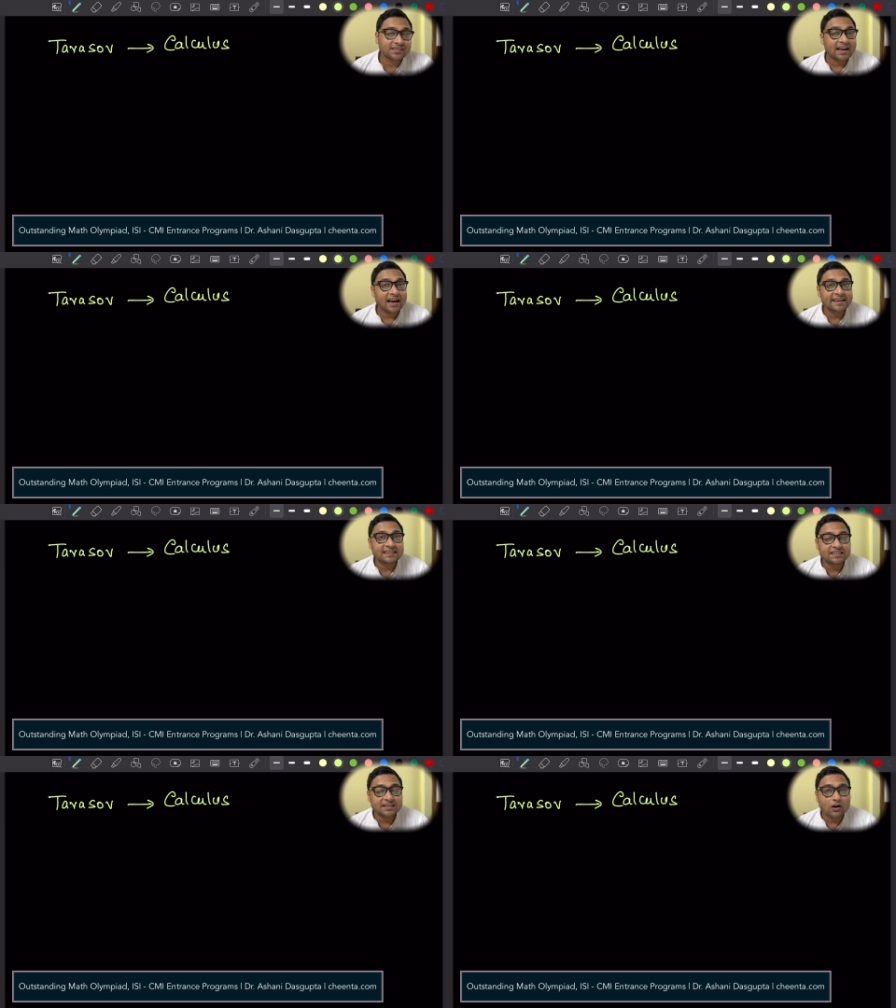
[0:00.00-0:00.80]
the
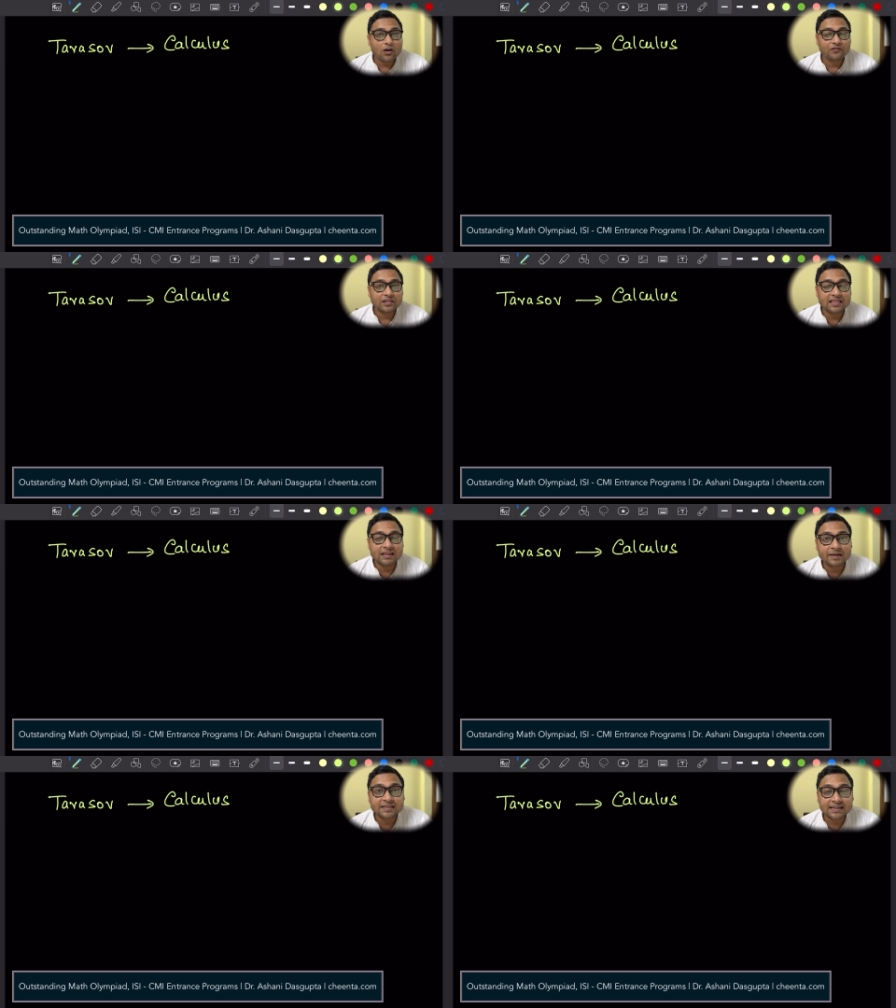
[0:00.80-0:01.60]
idea of
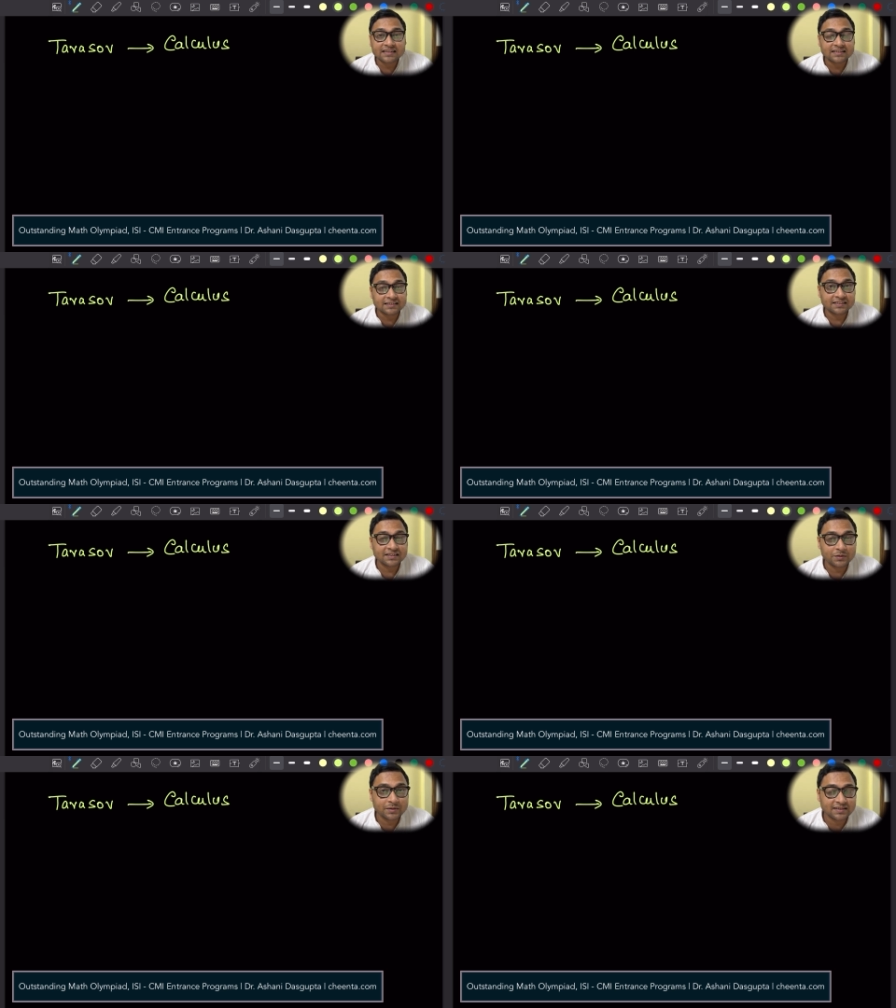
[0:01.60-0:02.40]
limit and
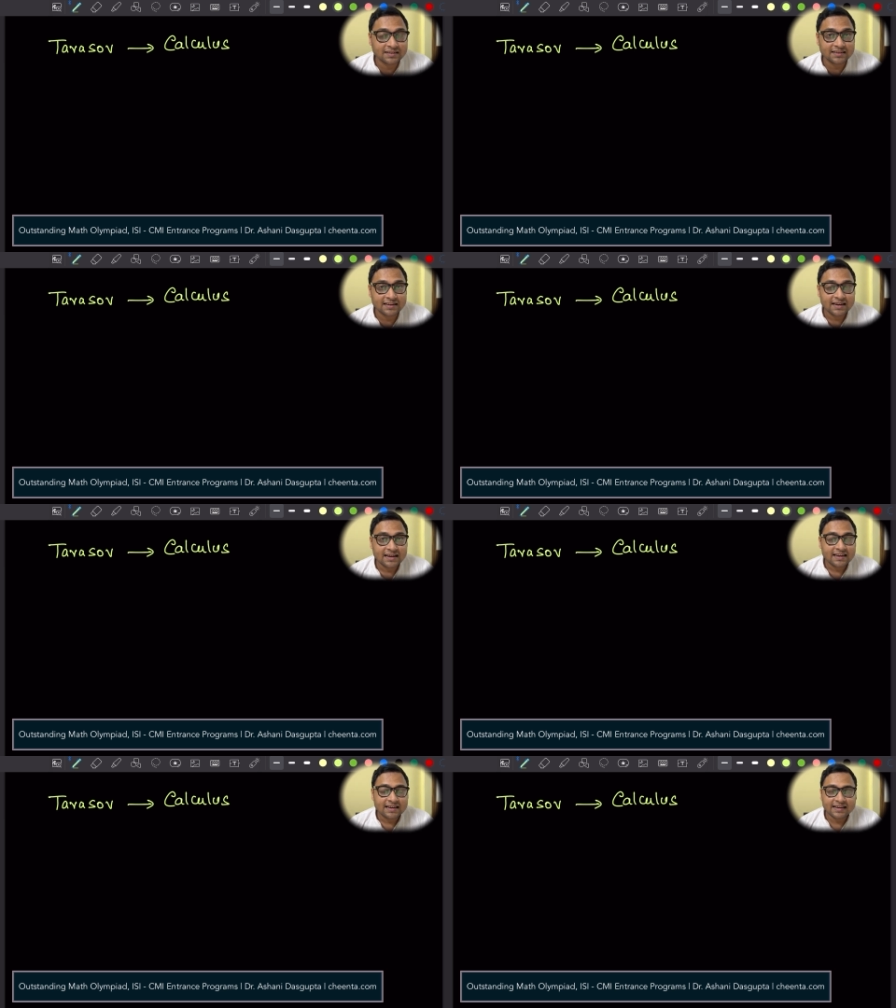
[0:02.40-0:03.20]
continuity
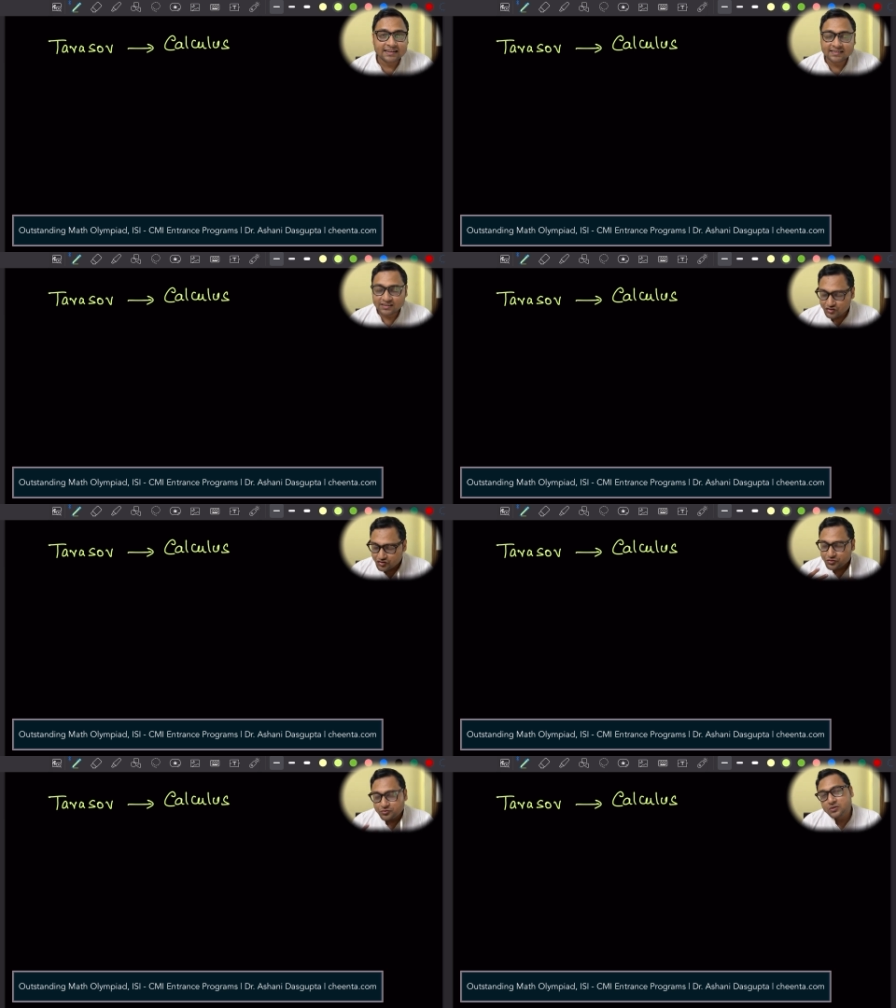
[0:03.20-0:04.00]
is
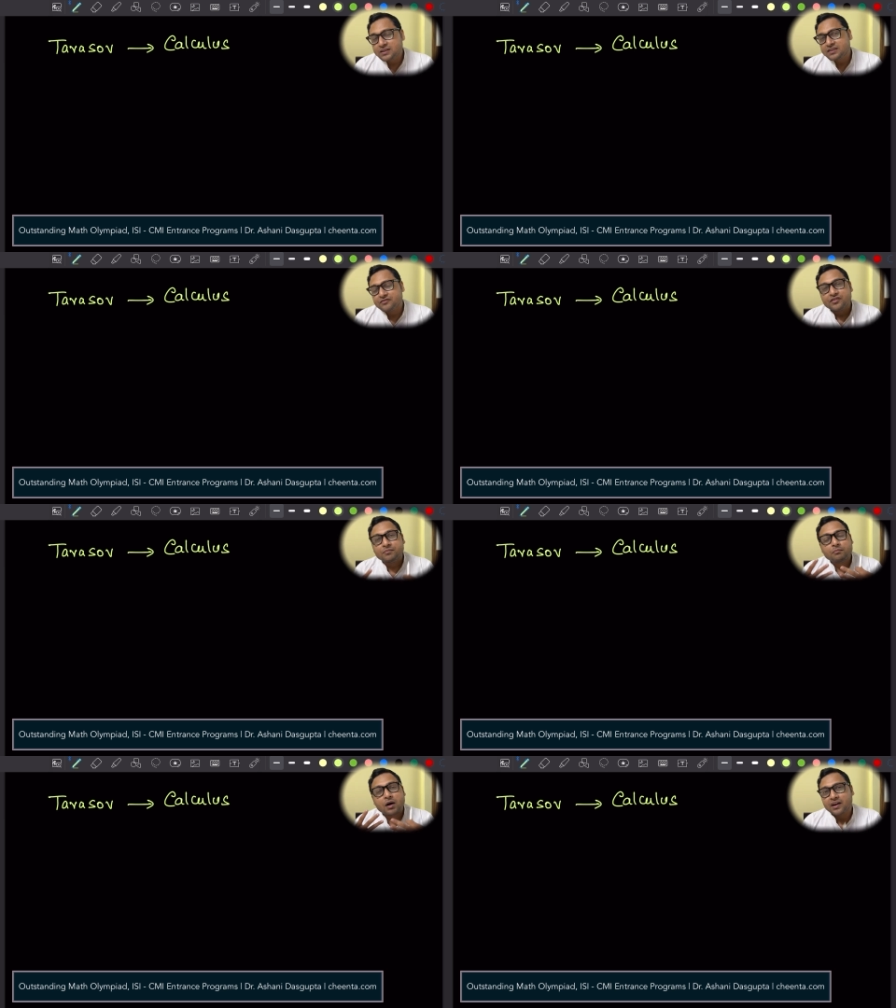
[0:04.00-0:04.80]
truly
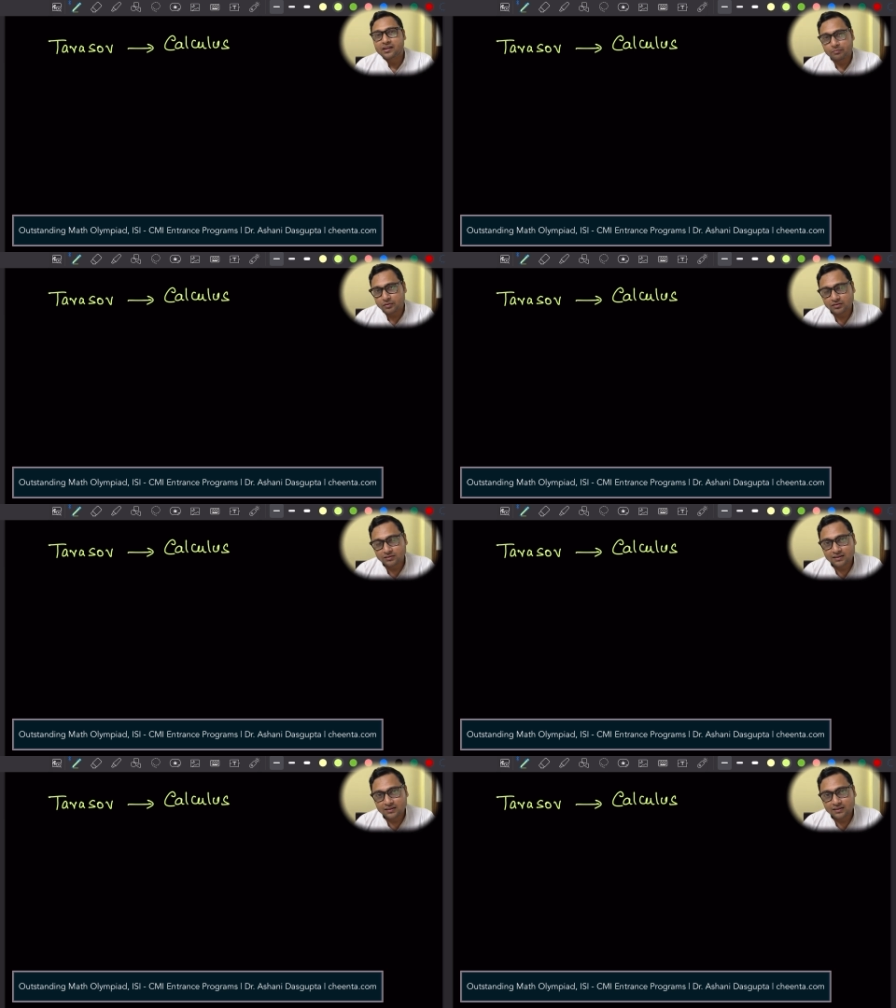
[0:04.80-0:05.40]
remarkable.